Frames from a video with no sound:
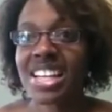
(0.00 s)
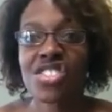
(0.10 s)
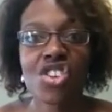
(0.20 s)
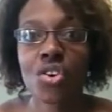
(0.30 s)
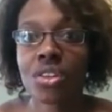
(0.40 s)
Right, and
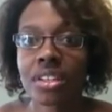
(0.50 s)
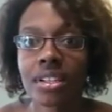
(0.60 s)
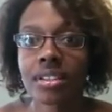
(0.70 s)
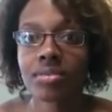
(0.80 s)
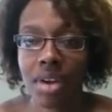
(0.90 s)
he's
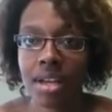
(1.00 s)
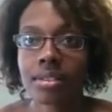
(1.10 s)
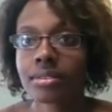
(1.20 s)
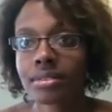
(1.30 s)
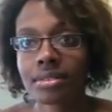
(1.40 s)
totally fine.
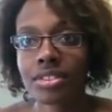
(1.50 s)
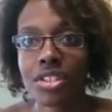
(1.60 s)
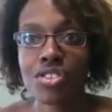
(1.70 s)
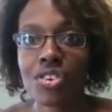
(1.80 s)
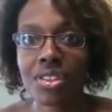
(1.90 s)

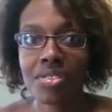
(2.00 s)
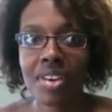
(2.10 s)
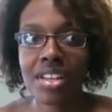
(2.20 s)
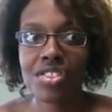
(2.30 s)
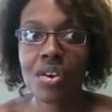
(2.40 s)
Totally
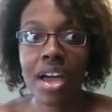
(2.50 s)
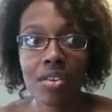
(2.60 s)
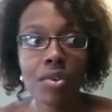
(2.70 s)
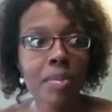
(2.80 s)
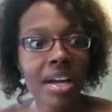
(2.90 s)
fine. So
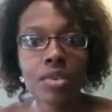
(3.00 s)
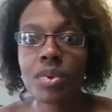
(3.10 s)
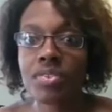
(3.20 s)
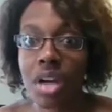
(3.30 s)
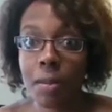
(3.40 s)
everybody
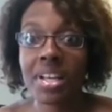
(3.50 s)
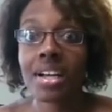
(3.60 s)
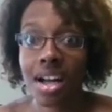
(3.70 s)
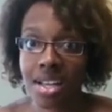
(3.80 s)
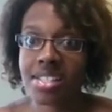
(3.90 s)
we've come in
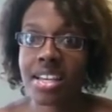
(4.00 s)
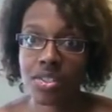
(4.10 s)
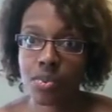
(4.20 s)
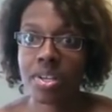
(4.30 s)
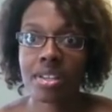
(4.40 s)

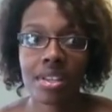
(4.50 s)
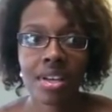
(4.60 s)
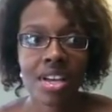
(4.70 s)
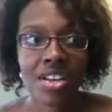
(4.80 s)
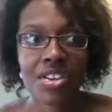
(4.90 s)
contact with,
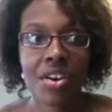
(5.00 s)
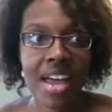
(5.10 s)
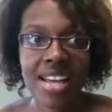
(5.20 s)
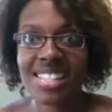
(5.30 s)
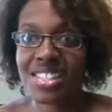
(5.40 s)

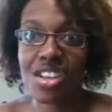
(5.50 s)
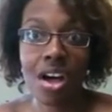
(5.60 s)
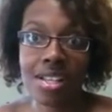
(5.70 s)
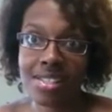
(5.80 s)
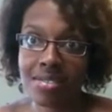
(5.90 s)
has this
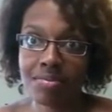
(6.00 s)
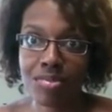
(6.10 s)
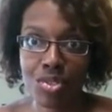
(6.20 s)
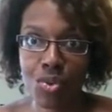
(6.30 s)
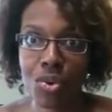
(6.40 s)
awesome
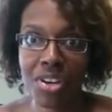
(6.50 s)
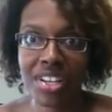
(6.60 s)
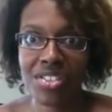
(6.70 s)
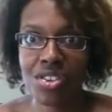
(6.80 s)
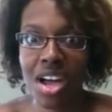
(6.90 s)

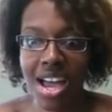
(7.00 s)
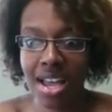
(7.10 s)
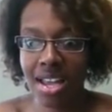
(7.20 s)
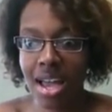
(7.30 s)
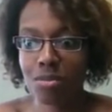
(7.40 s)
story. So
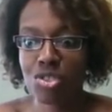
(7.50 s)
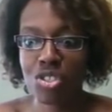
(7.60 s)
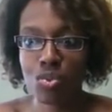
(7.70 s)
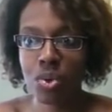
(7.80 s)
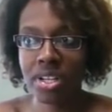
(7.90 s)
I'm
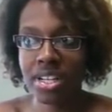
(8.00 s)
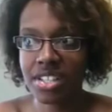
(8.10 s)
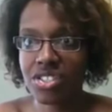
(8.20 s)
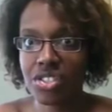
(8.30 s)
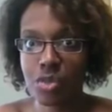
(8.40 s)
just wanting
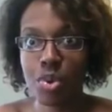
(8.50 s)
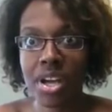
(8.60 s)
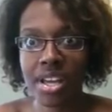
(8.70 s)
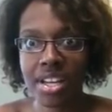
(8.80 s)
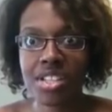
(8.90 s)
it to
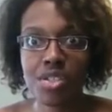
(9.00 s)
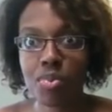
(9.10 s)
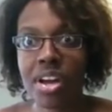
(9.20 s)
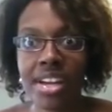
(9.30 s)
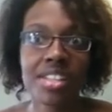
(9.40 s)
spread and
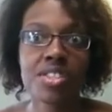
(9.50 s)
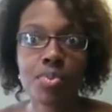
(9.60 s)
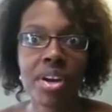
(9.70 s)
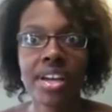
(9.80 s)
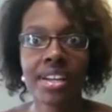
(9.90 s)
spread and
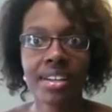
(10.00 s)
spread.